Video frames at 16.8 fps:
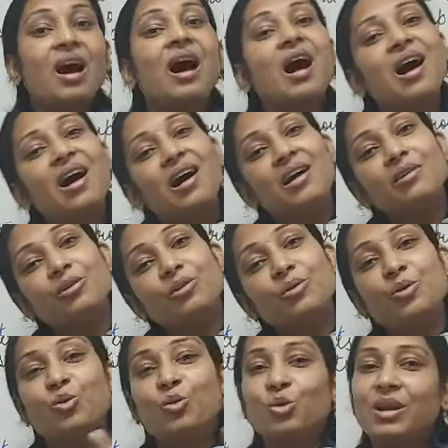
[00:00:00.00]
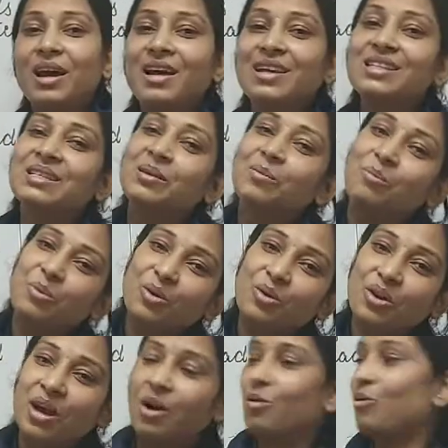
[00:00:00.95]
are known as
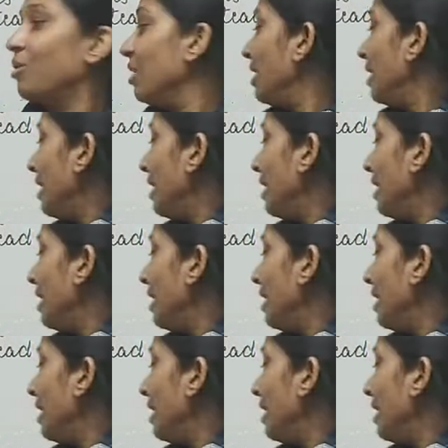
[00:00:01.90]
pronoun.